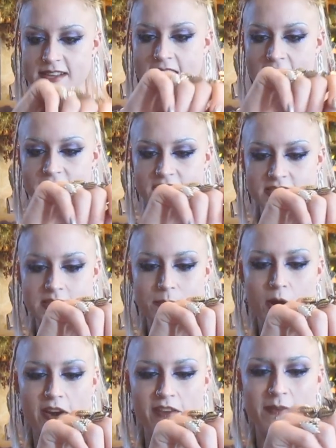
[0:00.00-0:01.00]
to have this a
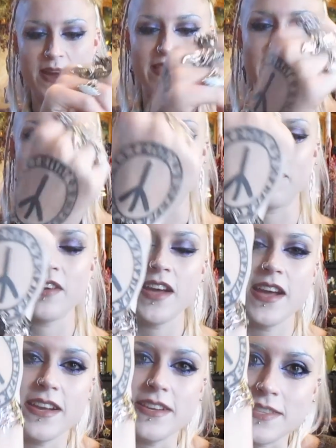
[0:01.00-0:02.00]
part of my life.
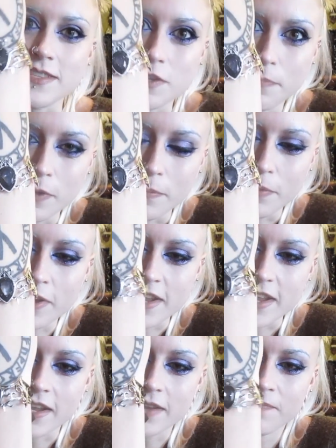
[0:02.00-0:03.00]
It's super
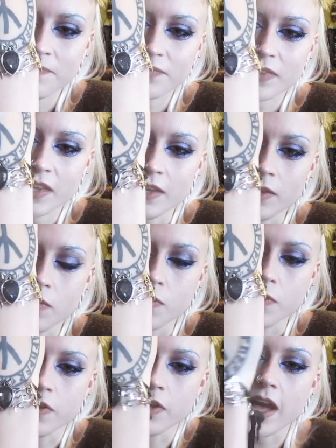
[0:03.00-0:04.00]
pretty and
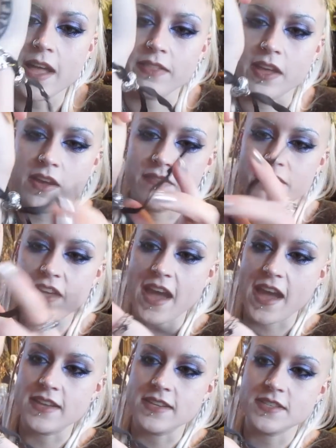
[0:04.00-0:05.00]
cool. I love
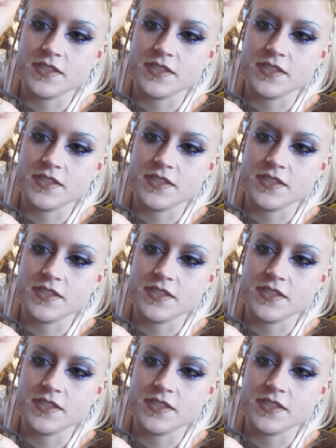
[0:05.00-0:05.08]
that